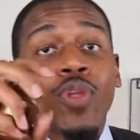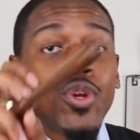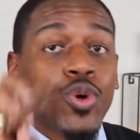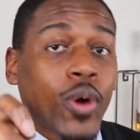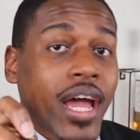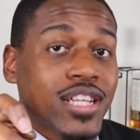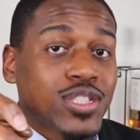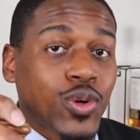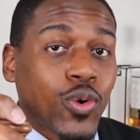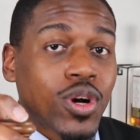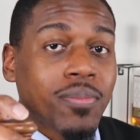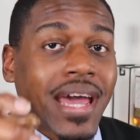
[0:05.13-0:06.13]
new age of
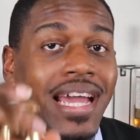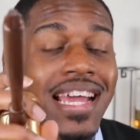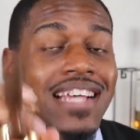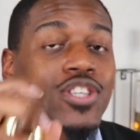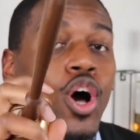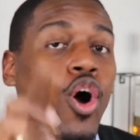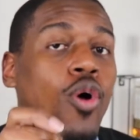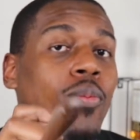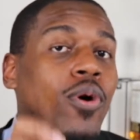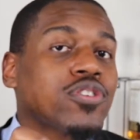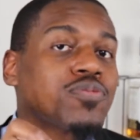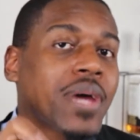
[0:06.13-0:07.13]
quarterback has
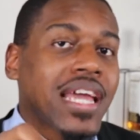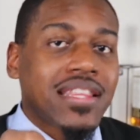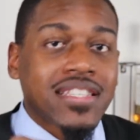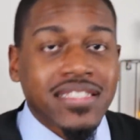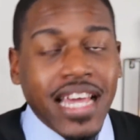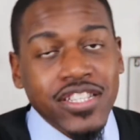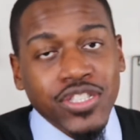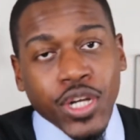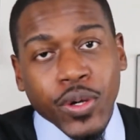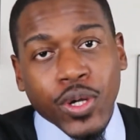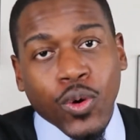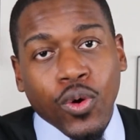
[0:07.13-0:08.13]
almost made the
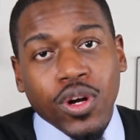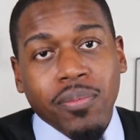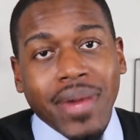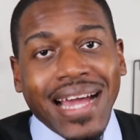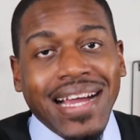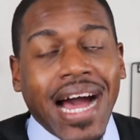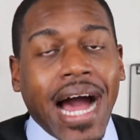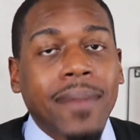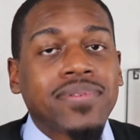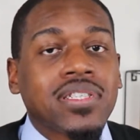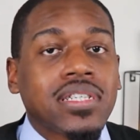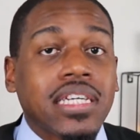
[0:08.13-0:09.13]
stationary quarterback
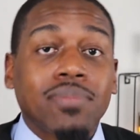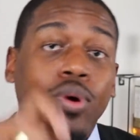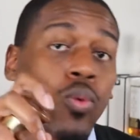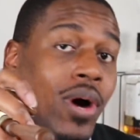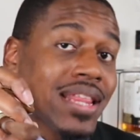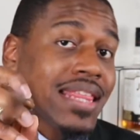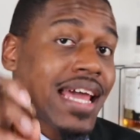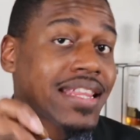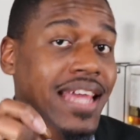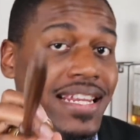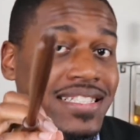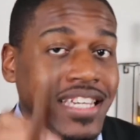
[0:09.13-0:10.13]
obsolete. But one thing
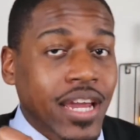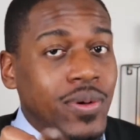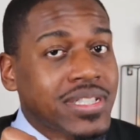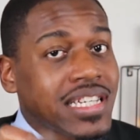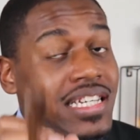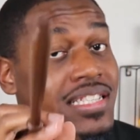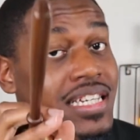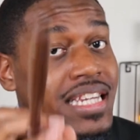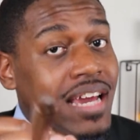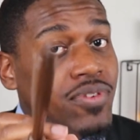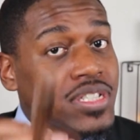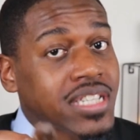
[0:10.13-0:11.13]
that is guaranteed to
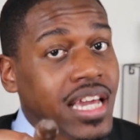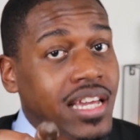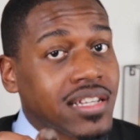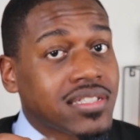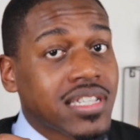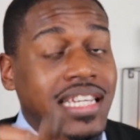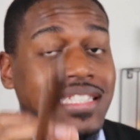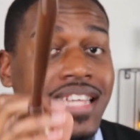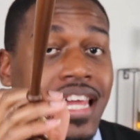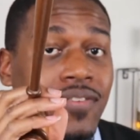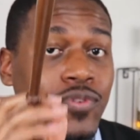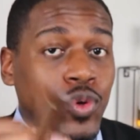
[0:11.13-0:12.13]
never change is
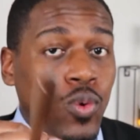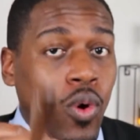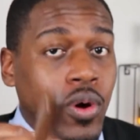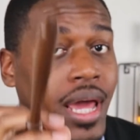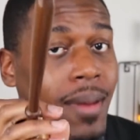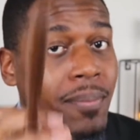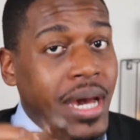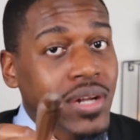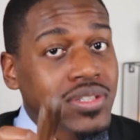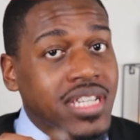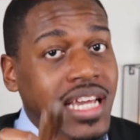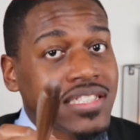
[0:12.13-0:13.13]
that if you want a better
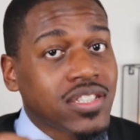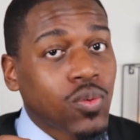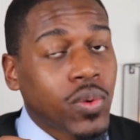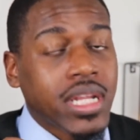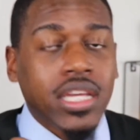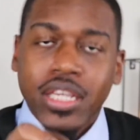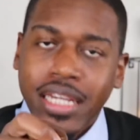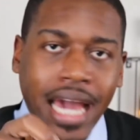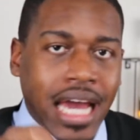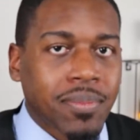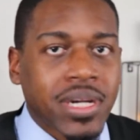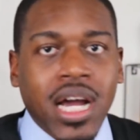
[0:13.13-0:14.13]
chance at winning, you
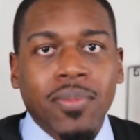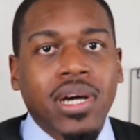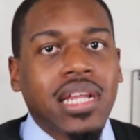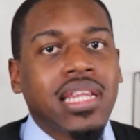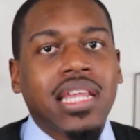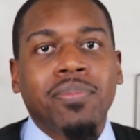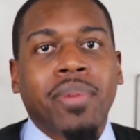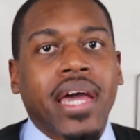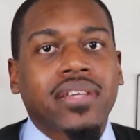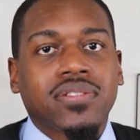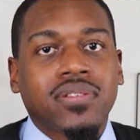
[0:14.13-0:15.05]
got to become an elite passer.